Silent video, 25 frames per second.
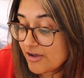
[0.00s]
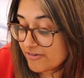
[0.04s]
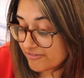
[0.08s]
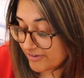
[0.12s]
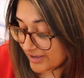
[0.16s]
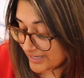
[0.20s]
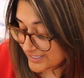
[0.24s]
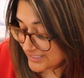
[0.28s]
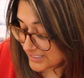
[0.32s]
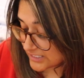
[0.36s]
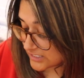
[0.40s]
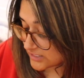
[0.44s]

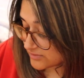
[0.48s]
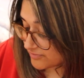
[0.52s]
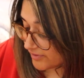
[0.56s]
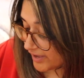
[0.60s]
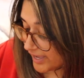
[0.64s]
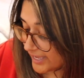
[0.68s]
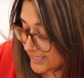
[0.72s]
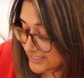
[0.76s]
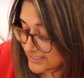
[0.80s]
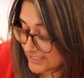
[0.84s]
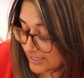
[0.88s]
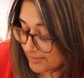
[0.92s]
first things
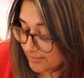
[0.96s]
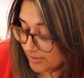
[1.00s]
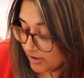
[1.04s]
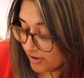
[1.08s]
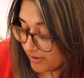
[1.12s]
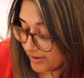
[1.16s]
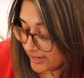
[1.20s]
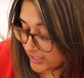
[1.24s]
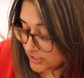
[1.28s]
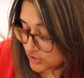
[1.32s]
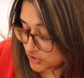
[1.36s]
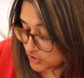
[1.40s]
first, I'm
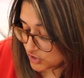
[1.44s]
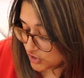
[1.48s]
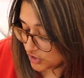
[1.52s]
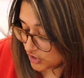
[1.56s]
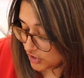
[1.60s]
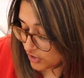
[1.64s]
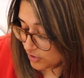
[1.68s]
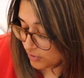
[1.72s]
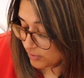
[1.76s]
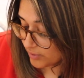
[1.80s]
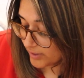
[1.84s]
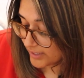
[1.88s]
going
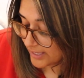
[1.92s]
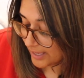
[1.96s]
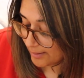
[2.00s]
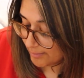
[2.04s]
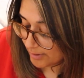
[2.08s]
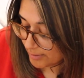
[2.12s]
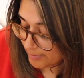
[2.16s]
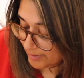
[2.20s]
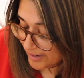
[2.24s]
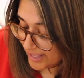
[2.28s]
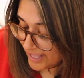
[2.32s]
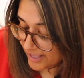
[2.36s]
to get
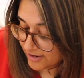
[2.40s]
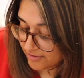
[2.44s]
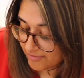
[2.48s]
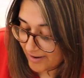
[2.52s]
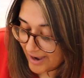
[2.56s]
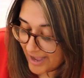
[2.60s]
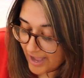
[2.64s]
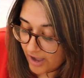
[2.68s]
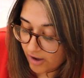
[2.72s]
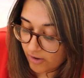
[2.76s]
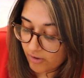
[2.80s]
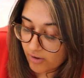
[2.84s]
my planner
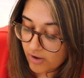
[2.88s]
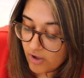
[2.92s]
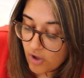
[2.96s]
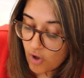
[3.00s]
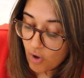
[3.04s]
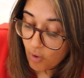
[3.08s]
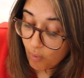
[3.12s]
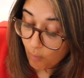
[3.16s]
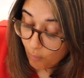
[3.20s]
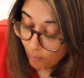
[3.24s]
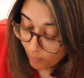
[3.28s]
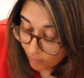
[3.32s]
out,
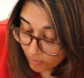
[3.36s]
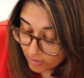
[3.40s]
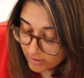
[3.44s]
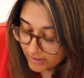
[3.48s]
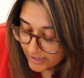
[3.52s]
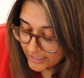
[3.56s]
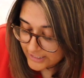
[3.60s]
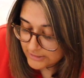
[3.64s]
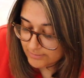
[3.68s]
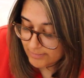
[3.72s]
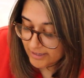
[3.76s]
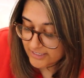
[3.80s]

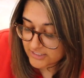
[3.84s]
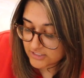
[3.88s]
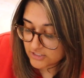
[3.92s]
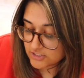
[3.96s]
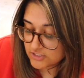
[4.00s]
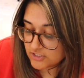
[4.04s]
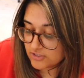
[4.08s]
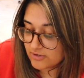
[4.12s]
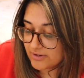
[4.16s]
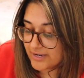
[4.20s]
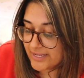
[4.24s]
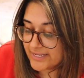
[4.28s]
organize my
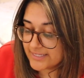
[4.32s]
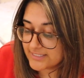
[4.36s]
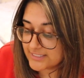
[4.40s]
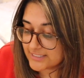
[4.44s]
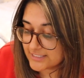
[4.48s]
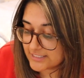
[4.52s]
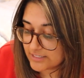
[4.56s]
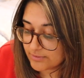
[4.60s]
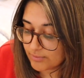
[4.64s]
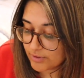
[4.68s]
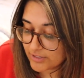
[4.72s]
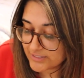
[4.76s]
to-do
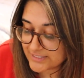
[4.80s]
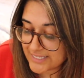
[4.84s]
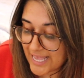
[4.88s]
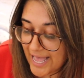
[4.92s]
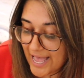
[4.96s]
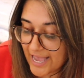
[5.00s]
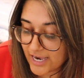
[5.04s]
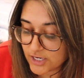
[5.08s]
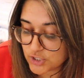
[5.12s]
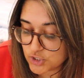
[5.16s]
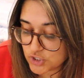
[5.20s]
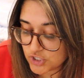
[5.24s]
list, see what's
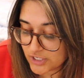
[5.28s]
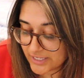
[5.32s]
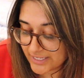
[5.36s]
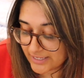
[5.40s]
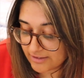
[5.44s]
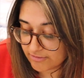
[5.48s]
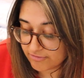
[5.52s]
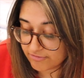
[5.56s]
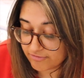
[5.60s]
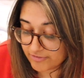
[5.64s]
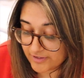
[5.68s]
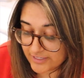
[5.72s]

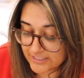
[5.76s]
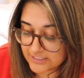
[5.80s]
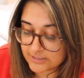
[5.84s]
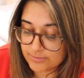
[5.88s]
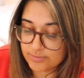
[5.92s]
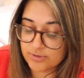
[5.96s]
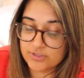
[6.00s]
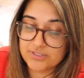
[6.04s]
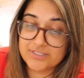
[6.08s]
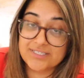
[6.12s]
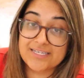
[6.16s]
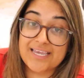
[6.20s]
actually
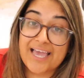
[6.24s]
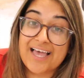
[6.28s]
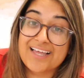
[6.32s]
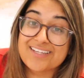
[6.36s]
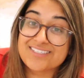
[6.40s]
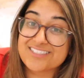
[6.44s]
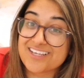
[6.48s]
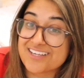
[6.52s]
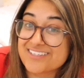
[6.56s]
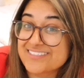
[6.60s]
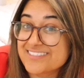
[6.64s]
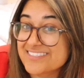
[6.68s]
feasible to
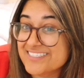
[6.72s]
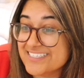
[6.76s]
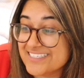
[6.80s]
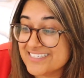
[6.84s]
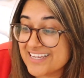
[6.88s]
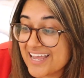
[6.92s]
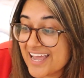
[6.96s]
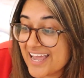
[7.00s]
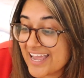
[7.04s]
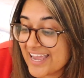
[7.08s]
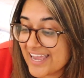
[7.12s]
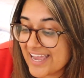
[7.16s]
get done
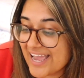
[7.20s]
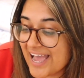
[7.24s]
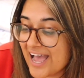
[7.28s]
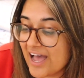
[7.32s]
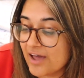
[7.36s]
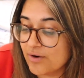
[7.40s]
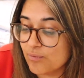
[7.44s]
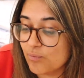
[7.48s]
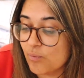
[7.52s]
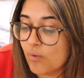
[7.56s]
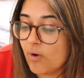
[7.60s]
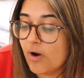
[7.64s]
today,
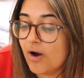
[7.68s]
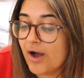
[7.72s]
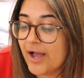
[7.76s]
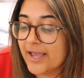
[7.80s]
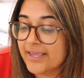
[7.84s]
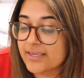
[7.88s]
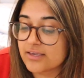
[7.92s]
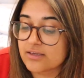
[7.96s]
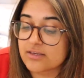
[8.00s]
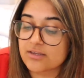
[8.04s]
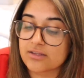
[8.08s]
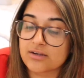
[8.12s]
and what
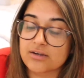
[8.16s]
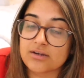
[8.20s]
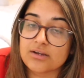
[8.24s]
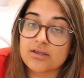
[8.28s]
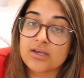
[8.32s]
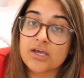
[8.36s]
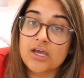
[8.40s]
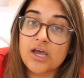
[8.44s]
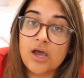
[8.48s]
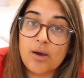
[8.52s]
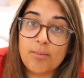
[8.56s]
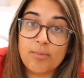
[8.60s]
I can
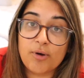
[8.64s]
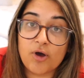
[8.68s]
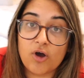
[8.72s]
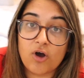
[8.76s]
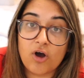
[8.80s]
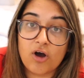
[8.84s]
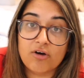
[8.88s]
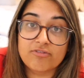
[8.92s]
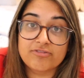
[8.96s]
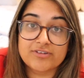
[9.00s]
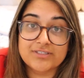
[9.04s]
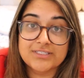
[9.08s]
put
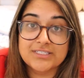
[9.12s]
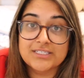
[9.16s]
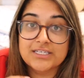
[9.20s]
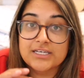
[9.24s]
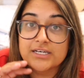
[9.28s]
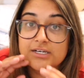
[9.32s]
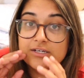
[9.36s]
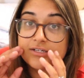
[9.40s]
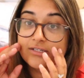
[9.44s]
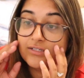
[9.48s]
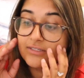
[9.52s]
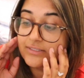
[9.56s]
off
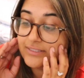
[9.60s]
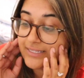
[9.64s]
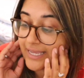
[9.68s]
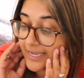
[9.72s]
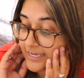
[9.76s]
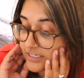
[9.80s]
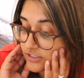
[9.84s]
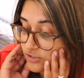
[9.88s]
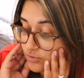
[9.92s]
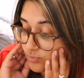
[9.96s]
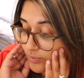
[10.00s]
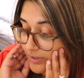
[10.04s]
until
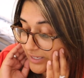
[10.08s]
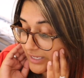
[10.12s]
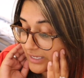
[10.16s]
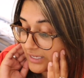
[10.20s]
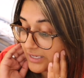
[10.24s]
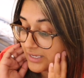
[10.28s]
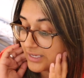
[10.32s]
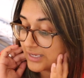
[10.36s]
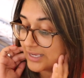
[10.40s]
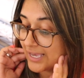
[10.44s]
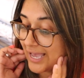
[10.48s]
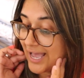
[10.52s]
next
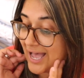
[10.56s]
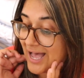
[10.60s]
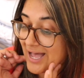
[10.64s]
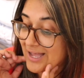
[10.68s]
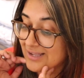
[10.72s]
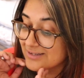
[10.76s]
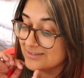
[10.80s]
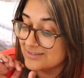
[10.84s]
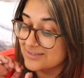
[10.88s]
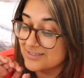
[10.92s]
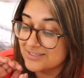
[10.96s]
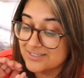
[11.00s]
week
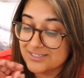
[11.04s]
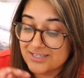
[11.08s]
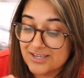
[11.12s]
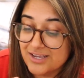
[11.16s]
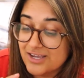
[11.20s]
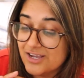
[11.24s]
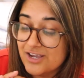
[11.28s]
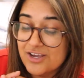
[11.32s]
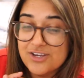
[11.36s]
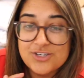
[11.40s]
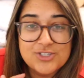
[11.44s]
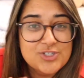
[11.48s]
and
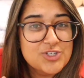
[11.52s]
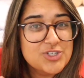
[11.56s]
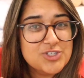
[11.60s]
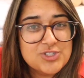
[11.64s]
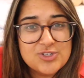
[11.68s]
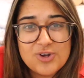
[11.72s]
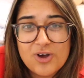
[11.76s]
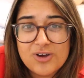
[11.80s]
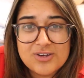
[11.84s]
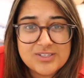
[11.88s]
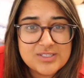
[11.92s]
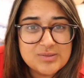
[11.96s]
just
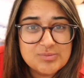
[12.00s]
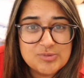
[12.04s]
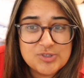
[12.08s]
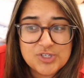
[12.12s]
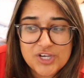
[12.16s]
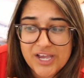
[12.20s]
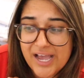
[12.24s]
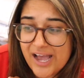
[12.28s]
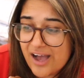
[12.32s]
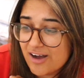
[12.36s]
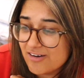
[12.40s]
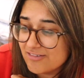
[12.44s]
knock some
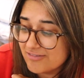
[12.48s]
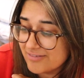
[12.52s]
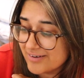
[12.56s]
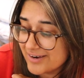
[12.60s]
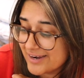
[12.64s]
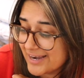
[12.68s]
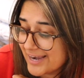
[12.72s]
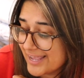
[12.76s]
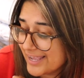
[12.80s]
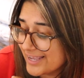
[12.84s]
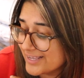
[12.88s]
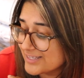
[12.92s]
shit out,
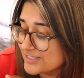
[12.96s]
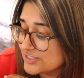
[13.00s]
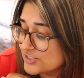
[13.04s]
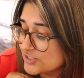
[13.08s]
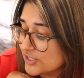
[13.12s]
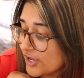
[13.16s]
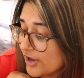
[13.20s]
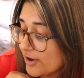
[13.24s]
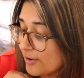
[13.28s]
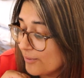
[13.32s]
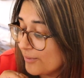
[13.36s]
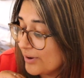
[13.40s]
really.
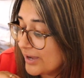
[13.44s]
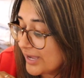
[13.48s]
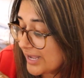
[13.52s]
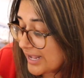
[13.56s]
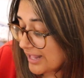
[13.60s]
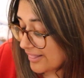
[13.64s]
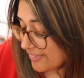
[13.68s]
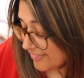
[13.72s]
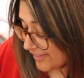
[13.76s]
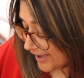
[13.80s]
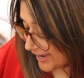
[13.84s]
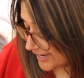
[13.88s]
So
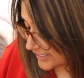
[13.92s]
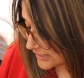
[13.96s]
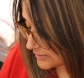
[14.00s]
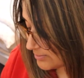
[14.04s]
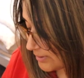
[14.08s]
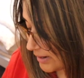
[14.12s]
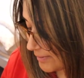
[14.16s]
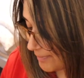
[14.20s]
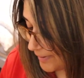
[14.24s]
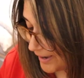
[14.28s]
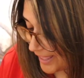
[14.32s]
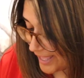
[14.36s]
that is
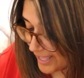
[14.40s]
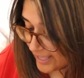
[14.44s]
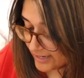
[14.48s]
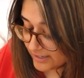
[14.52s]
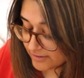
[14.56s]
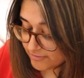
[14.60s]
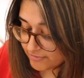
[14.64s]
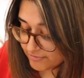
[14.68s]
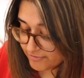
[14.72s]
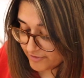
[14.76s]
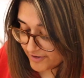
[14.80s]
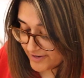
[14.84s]
my
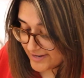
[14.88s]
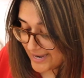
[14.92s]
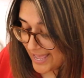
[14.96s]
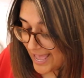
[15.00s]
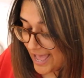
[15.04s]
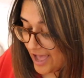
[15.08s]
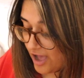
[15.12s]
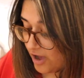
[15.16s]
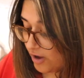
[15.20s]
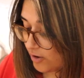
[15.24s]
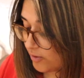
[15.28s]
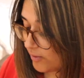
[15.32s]
plan for
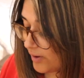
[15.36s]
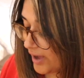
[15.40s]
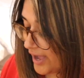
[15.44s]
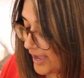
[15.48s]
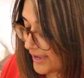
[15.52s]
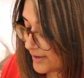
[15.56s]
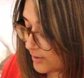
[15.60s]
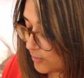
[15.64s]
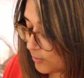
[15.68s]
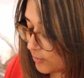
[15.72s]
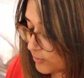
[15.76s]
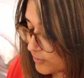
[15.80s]
now.
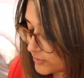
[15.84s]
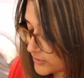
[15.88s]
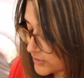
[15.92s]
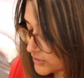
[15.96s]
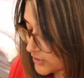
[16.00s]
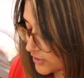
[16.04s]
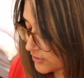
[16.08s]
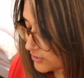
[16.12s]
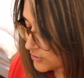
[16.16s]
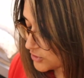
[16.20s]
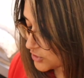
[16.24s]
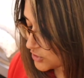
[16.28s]
I
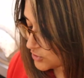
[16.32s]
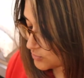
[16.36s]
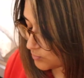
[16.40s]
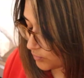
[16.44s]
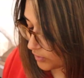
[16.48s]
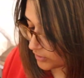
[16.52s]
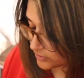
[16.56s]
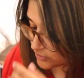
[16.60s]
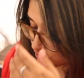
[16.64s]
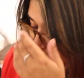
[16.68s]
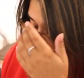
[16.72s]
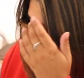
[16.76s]
also just
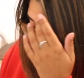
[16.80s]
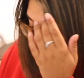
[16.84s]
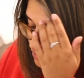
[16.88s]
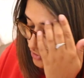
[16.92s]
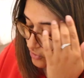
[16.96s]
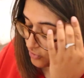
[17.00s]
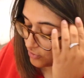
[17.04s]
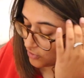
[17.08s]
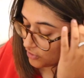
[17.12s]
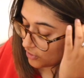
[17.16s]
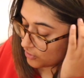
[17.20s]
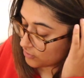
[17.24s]
want
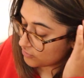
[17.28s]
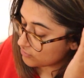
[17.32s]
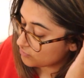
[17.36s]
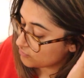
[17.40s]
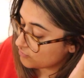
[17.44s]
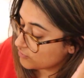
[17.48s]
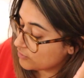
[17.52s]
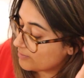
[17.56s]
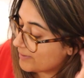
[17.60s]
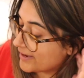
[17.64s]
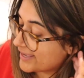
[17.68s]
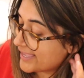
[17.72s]
to go
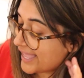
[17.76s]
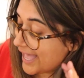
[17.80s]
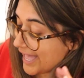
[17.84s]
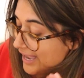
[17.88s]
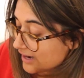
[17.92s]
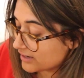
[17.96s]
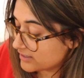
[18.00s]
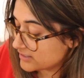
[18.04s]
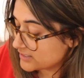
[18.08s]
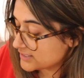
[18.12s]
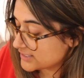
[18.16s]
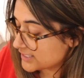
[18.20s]
through my
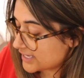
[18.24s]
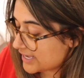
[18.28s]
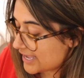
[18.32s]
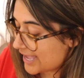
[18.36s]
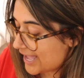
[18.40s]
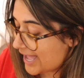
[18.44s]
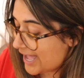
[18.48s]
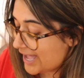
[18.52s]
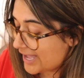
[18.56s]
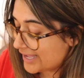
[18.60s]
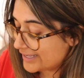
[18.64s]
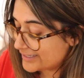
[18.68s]
calendar
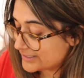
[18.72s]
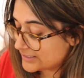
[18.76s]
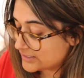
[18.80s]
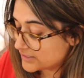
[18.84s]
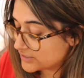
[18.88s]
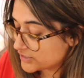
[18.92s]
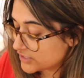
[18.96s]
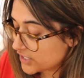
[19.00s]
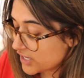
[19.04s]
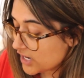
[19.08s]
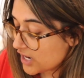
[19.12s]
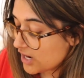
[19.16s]

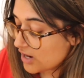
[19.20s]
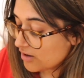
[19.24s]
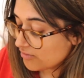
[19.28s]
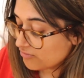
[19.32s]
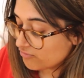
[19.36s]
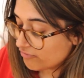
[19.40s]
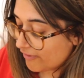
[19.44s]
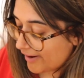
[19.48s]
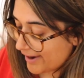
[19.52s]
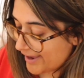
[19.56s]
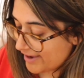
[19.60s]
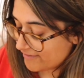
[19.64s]
and
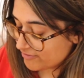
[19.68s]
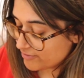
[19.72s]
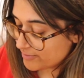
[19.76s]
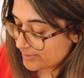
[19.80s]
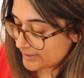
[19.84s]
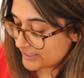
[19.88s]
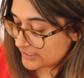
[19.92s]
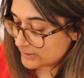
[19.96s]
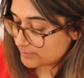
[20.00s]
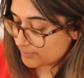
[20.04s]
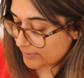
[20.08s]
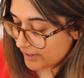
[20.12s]
write everybody's